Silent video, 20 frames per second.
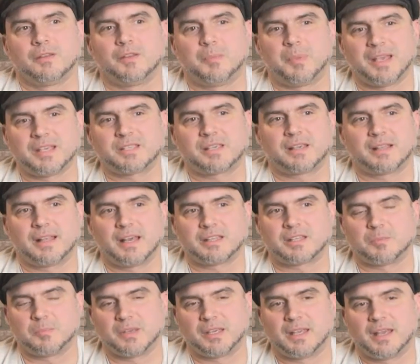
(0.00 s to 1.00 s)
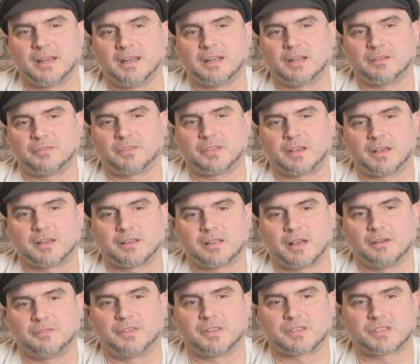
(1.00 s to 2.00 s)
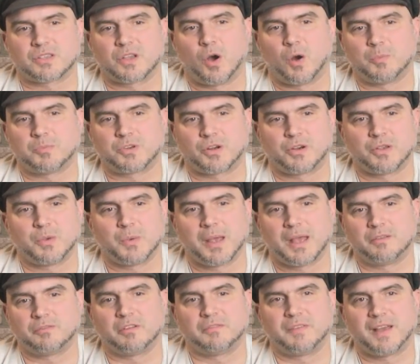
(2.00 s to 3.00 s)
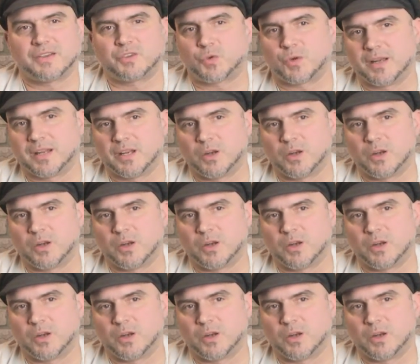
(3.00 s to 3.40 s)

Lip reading: basically at the beginning of the sculpture, you have a veteran